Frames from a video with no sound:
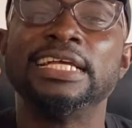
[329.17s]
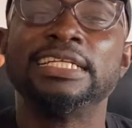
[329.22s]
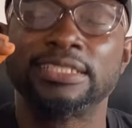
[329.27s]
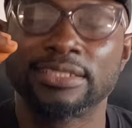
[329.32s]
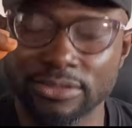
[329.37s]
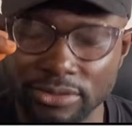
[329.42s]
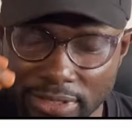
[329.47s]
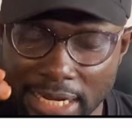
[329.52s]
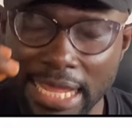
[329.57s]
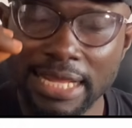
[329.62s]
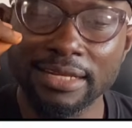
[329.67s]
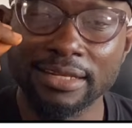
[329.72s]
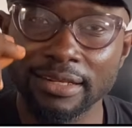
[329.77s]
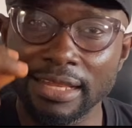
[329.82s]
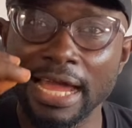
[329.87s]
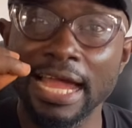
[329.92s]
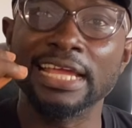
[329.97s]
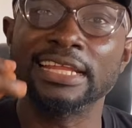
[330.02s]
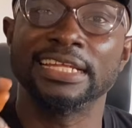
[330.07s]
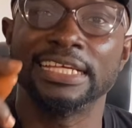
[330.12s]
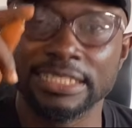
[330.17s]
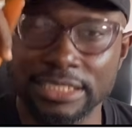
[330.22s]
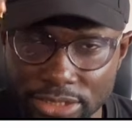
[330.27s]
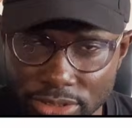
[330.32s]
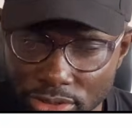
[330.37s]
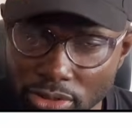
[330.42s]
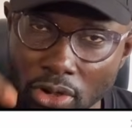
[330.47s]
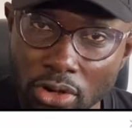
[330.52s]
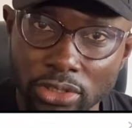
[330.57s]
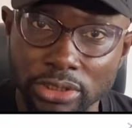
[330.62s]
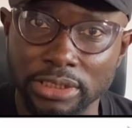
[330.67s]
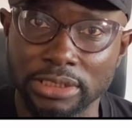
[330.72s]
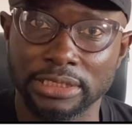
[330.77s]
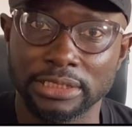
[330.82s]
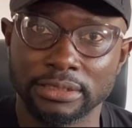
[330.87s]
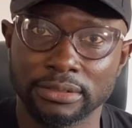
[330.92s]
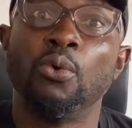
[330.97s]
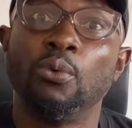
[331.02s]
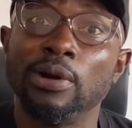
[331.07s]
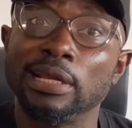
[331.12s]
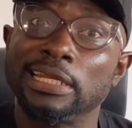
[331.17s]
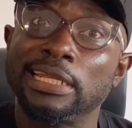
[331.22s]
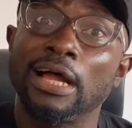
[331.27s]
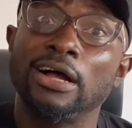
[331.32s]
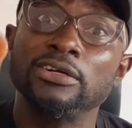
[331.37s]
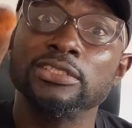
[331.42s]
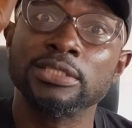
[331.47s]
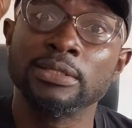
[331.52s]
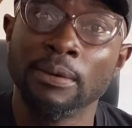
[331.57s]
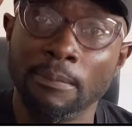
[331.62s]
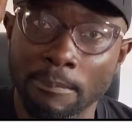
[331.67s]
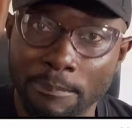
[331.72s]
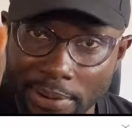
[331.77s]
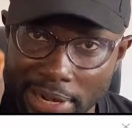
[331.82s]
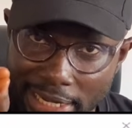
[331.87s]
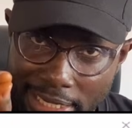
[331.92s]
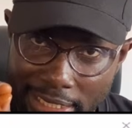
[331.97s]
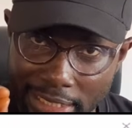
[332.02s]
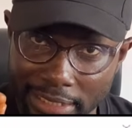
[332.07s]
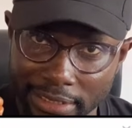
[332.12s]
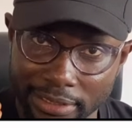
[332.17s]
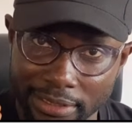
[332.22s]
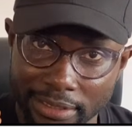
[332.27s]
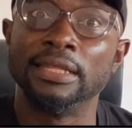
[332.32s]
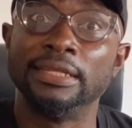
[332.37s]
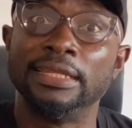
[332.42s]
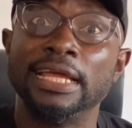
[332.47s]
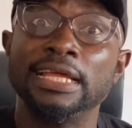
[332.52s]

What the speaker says: a trend line is touched without breaking,